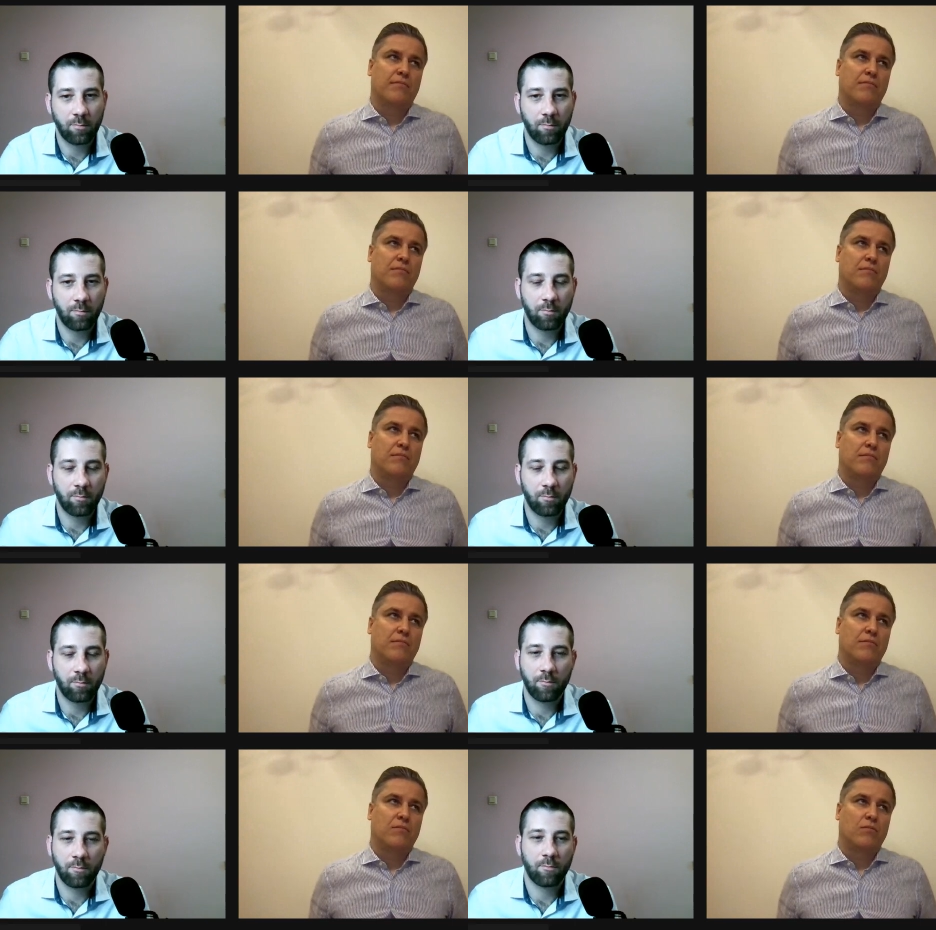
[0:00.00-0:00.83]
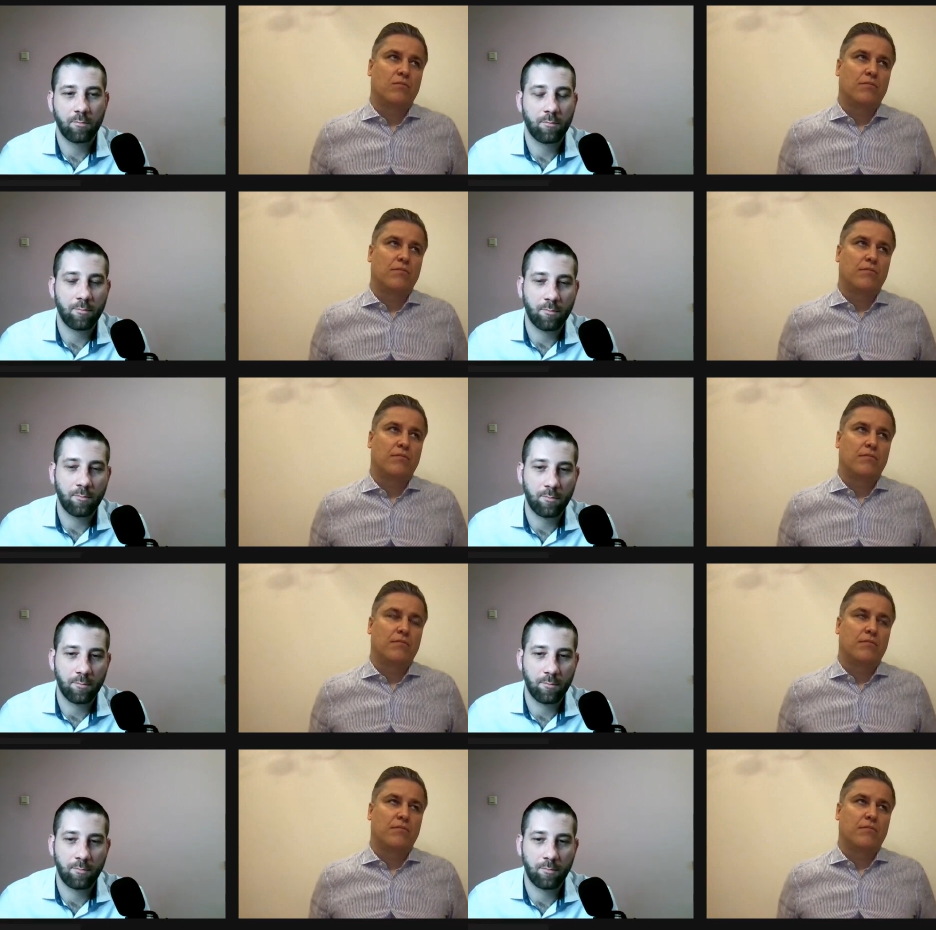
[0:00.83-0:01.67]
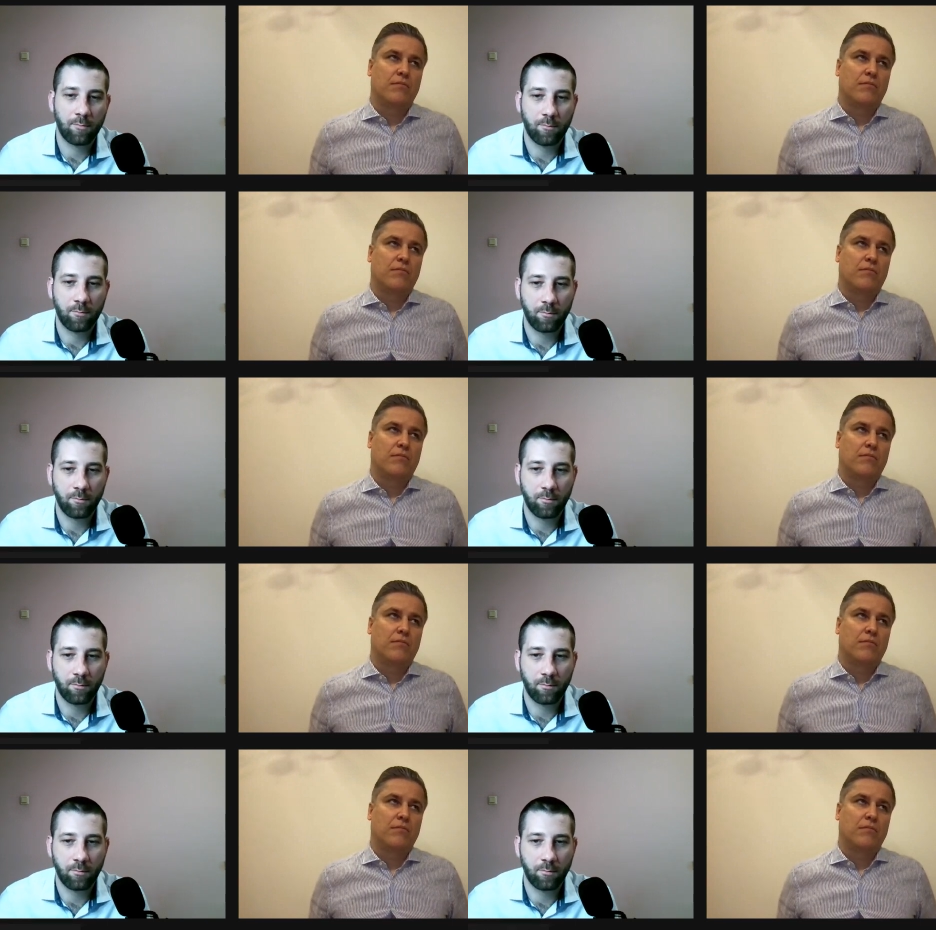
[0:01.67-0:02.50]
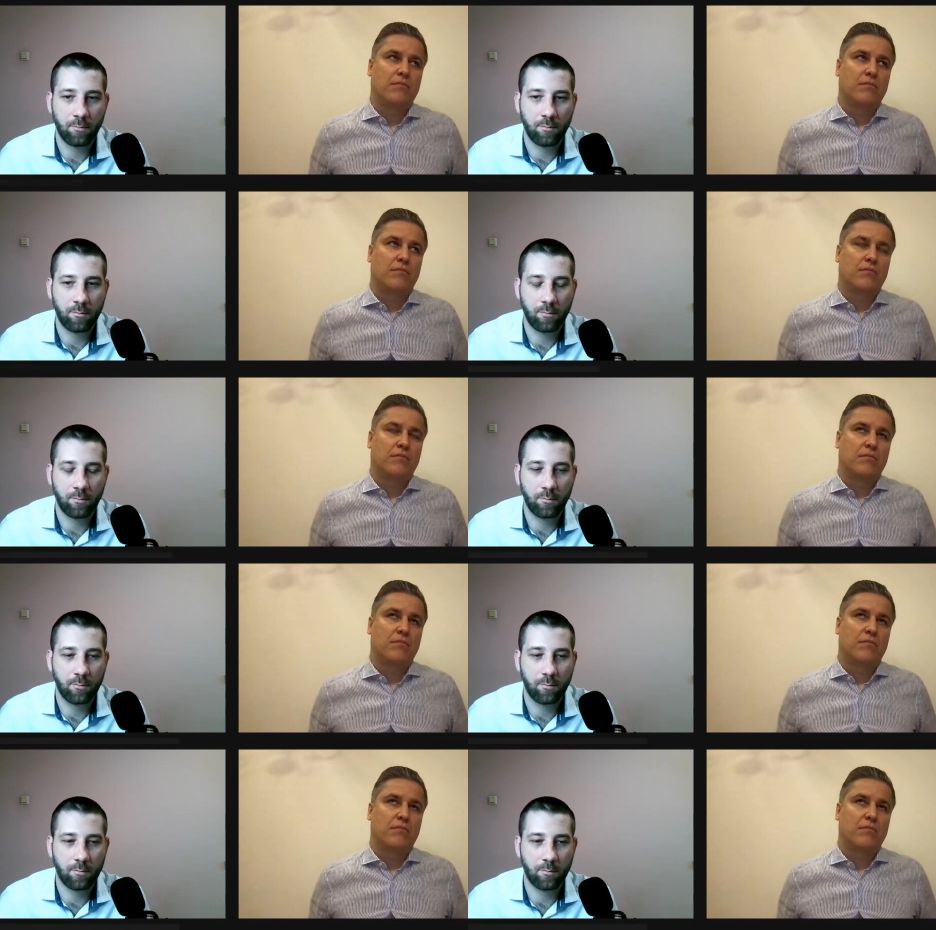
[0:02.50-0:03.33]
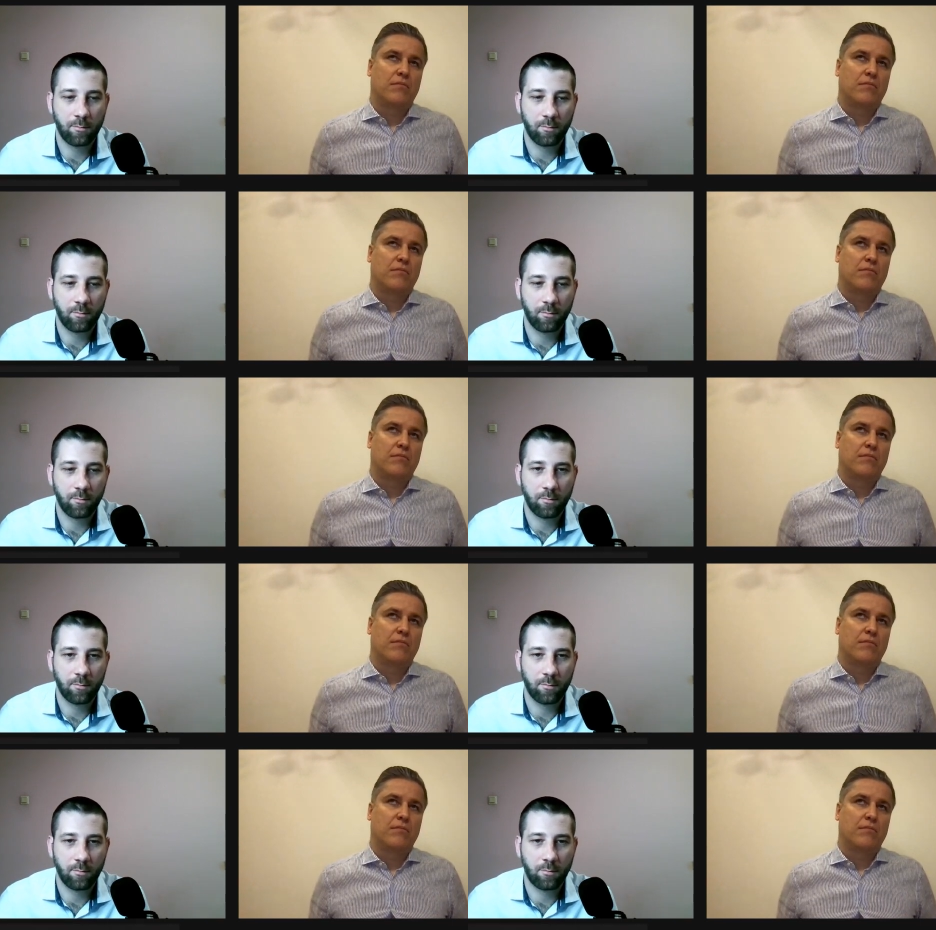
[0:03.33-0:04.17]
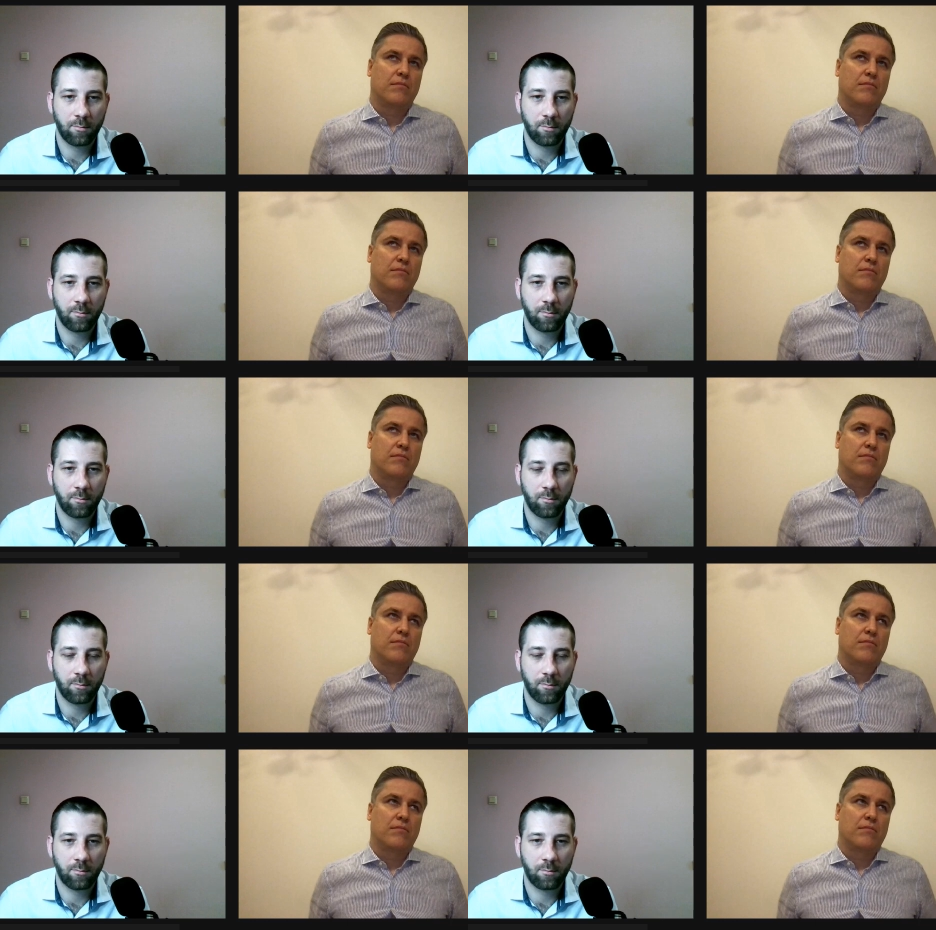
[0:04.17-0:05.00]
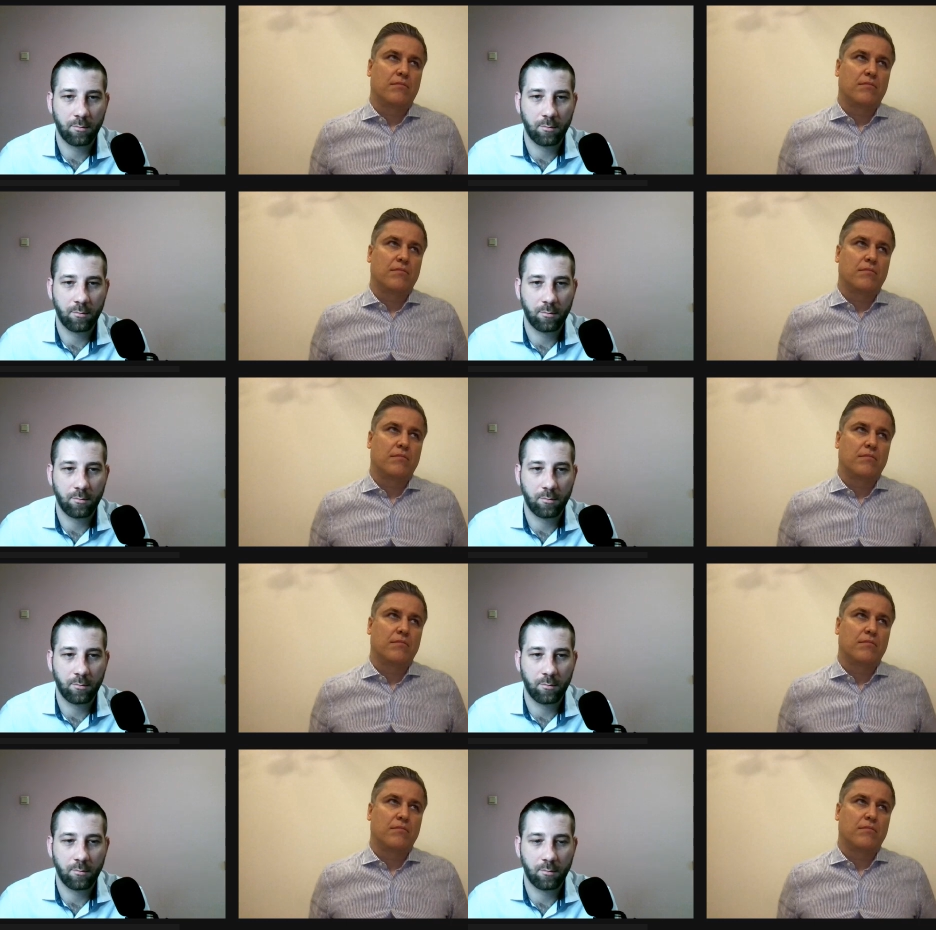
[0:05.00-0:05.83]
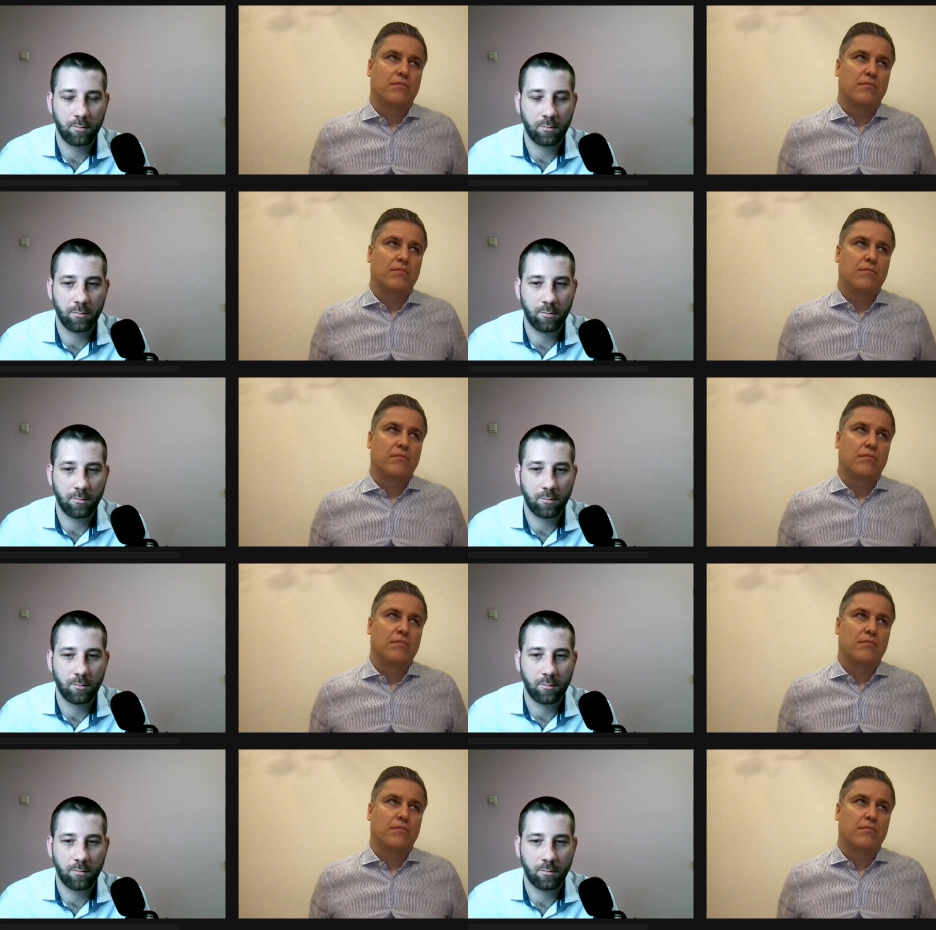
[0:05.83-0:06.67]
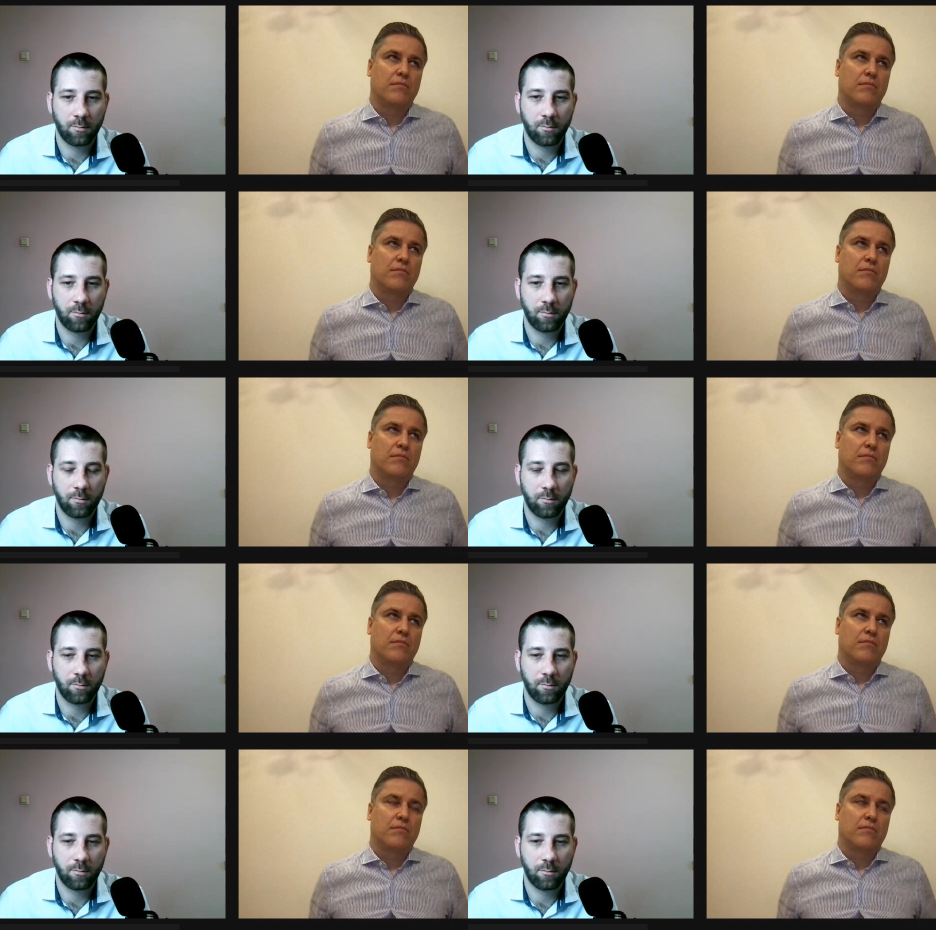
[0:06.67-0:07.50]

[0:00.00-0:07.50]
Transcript: [no speech]